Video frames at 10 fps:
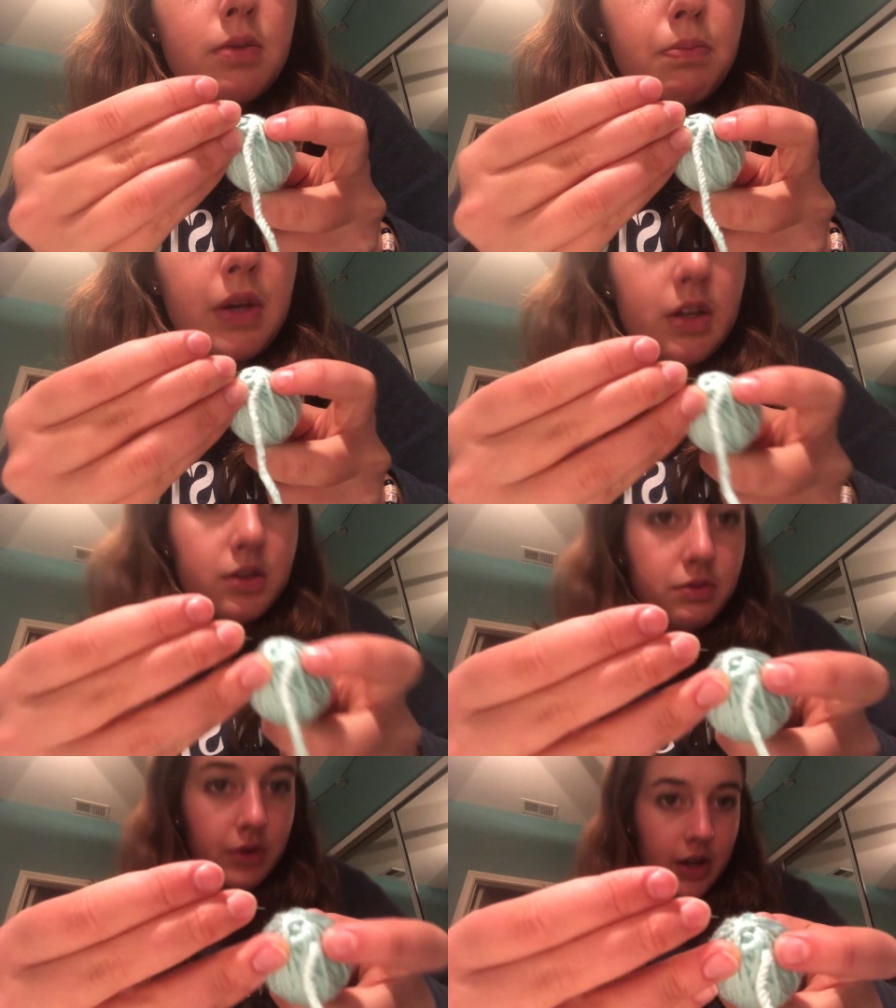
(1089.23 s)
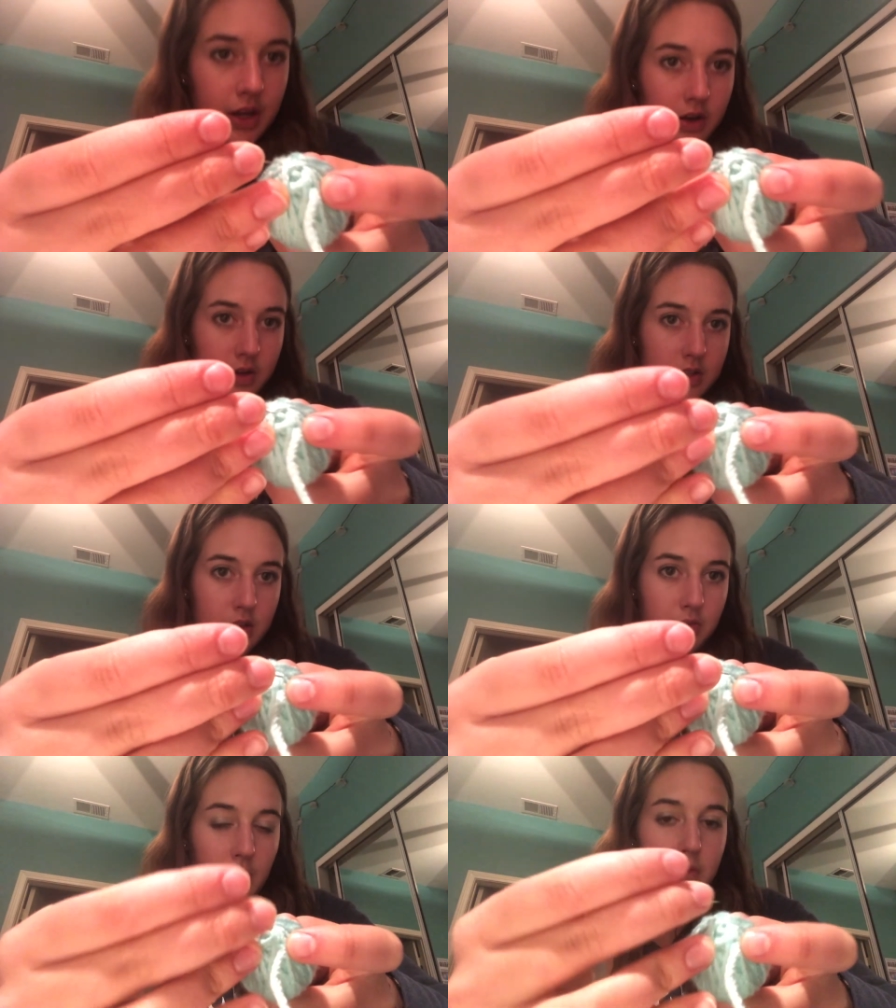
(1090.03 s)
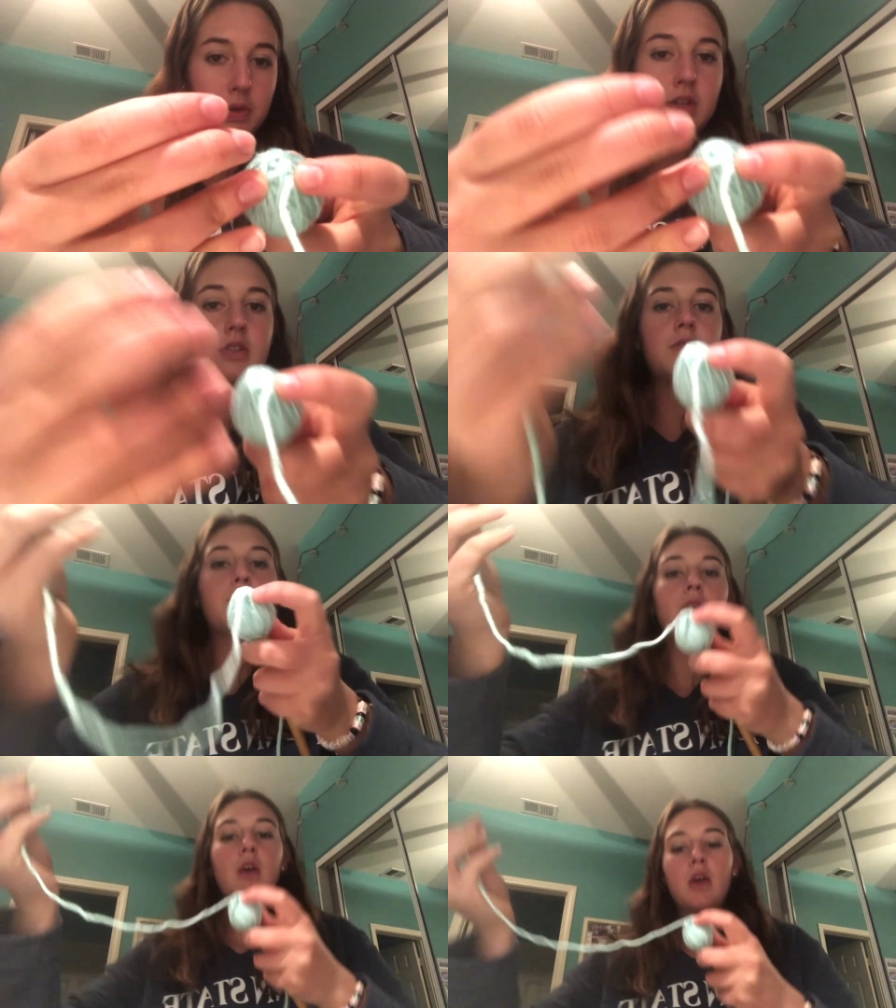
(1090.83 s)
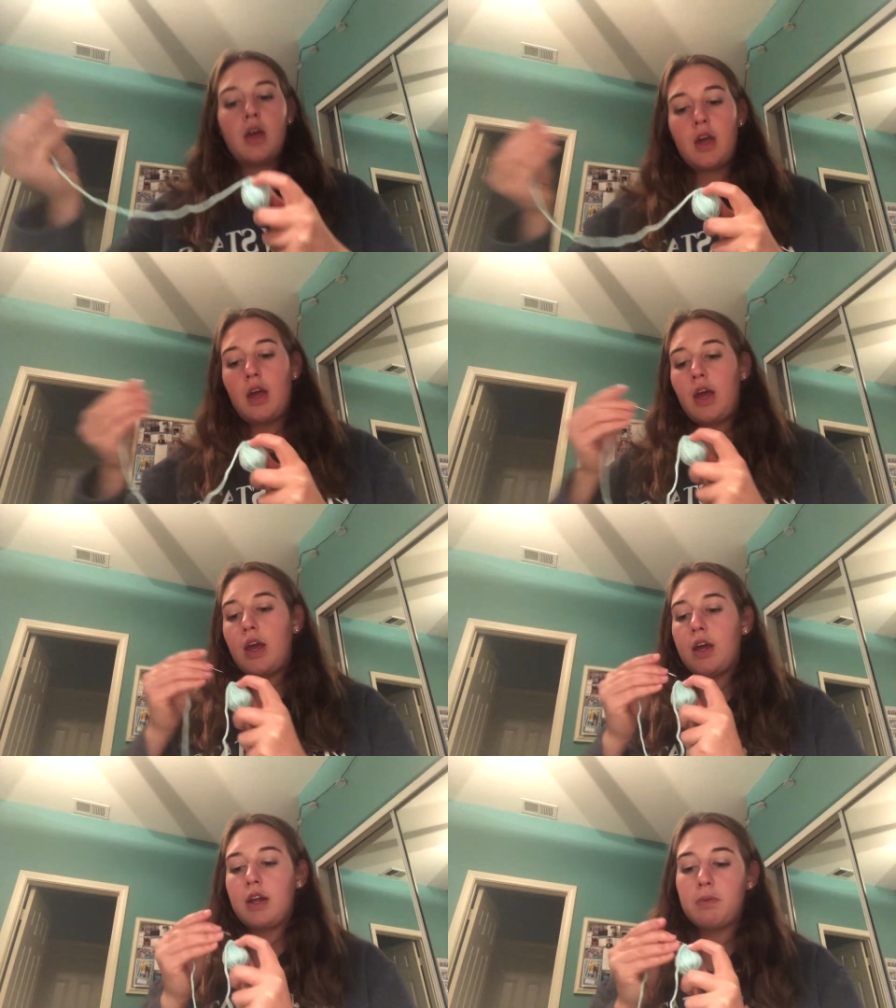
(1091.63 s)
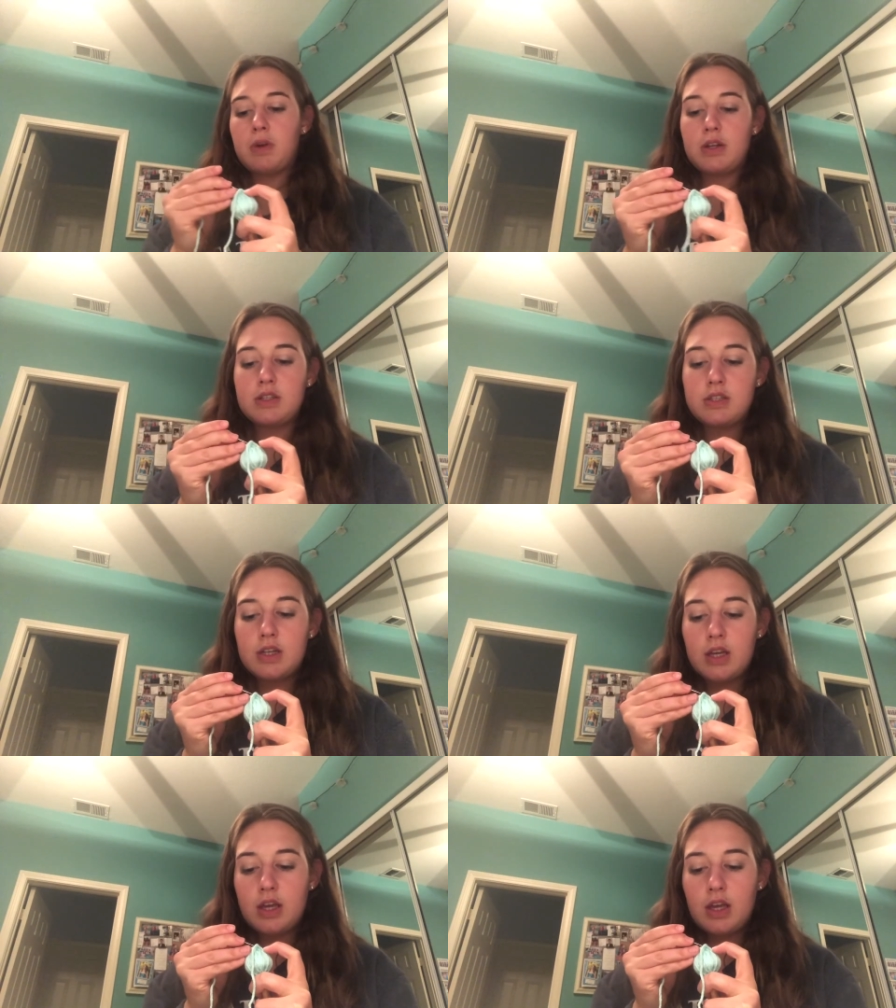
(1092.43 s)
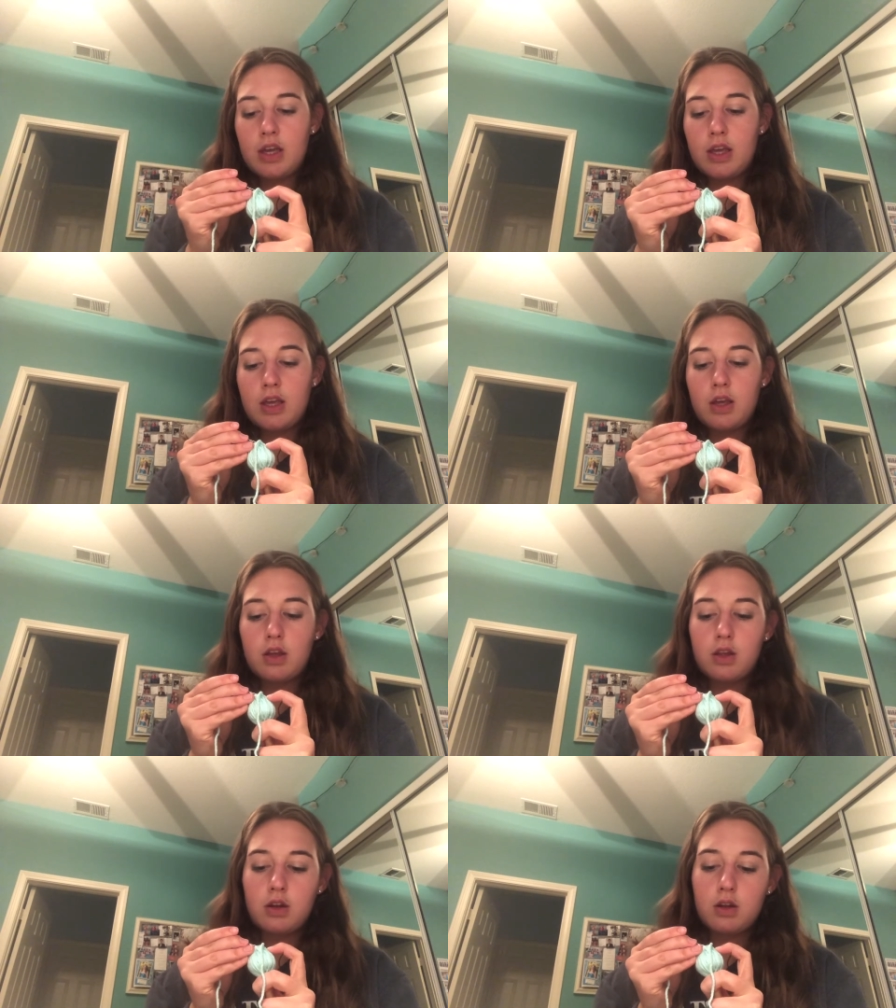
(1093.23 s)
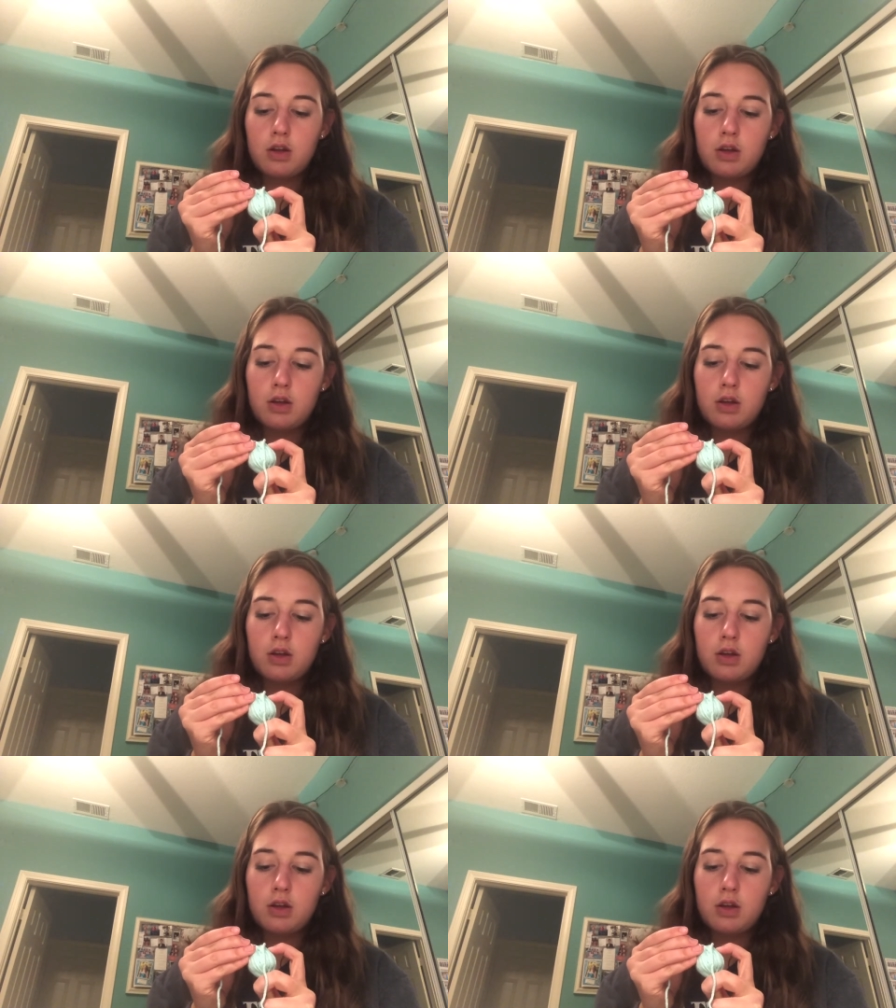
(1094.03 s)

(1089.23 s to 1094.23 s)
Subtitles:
piece right here. You see the round piece. And I'm going to stick it in